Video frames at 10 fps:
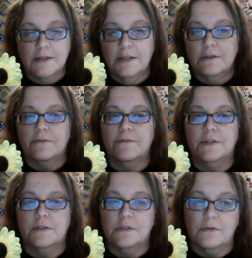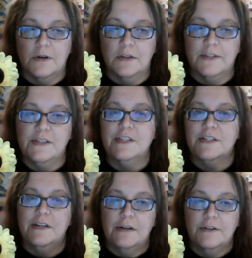Get your foot in the door at least.
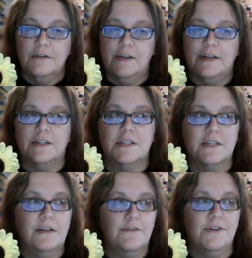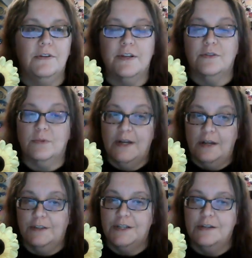See how you like it. See if you like the
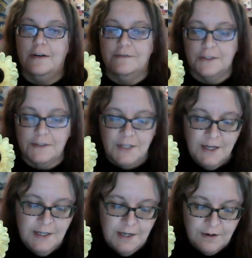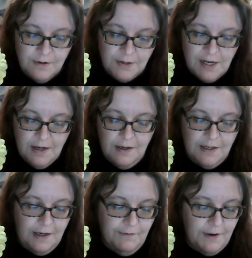reality of it. Okay, I'm
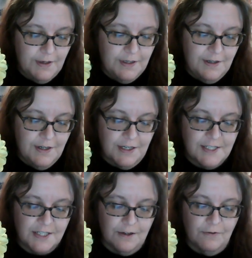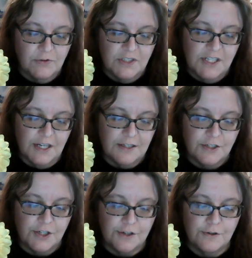getting very good. So deck
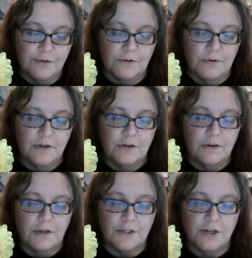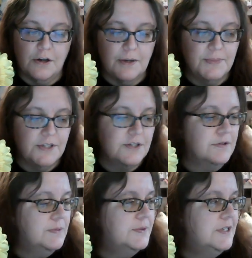two, our top is
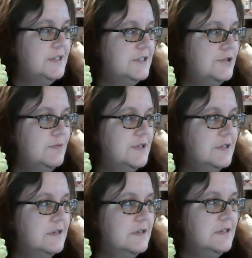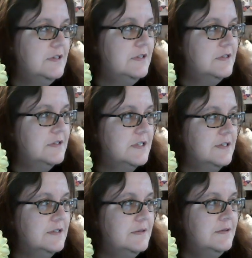going to be... Did you want the
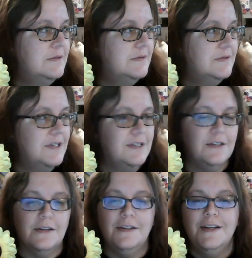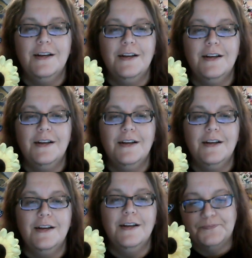second? Nah. Okay.